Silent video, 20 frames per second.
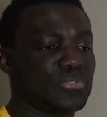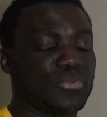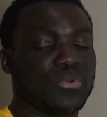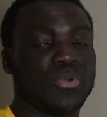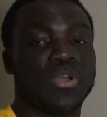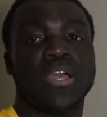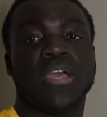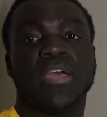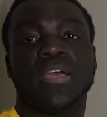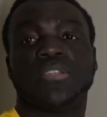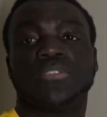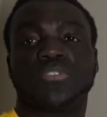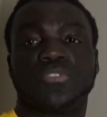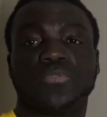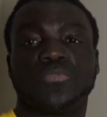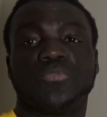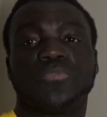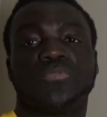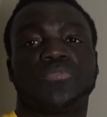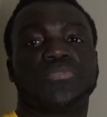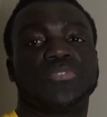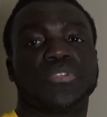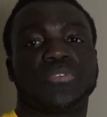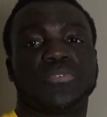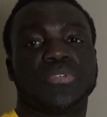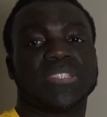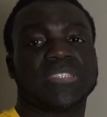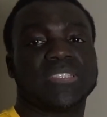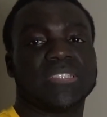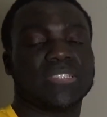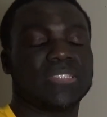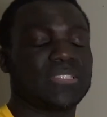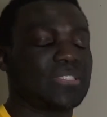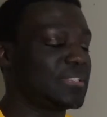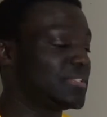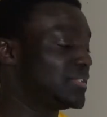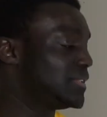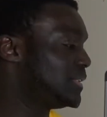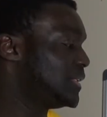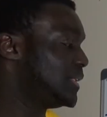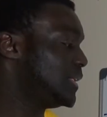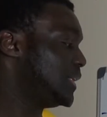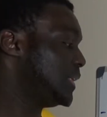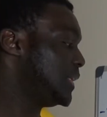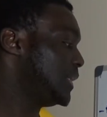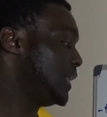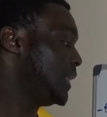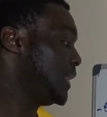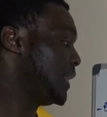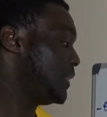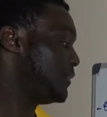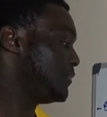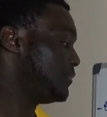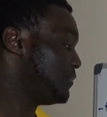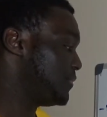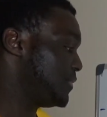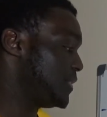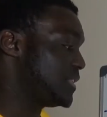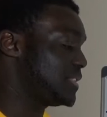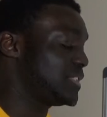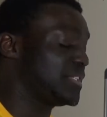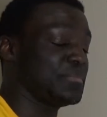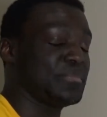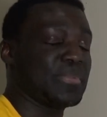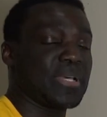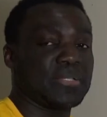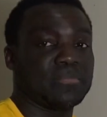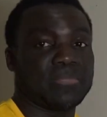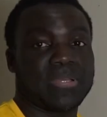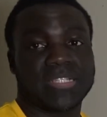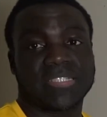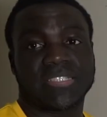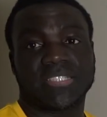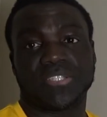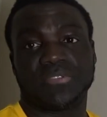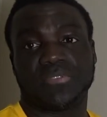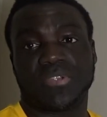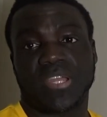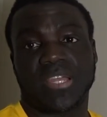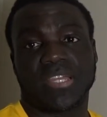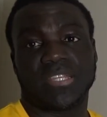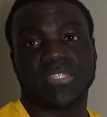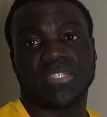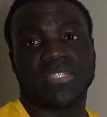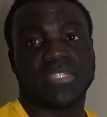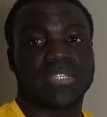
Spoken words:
So too frequent eating feeds the bad bacteria.